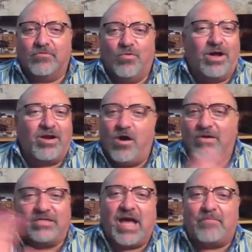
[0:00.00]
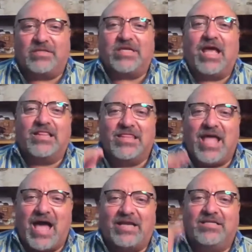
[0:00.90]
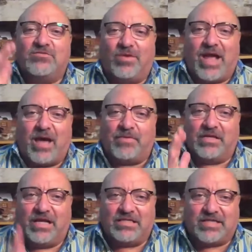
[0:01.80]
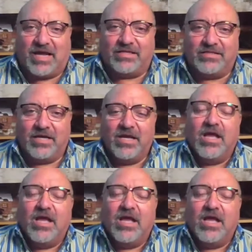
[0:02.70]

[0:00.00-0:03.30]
What always happens? And that is what happened last night.